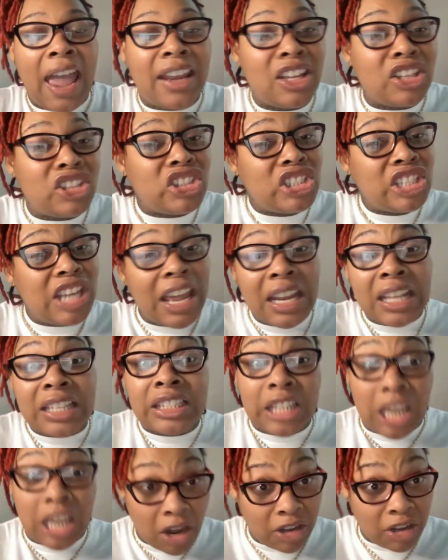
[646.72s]
And the shit
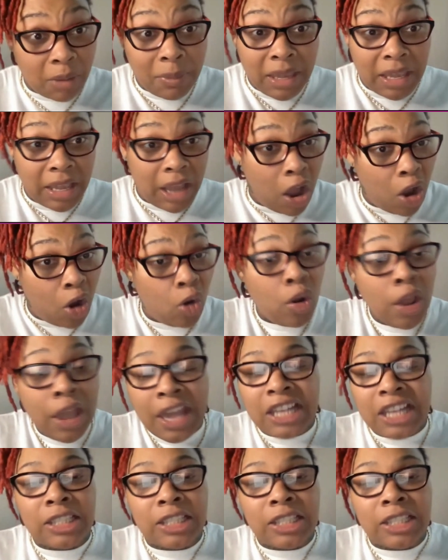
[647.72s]
is turning me on.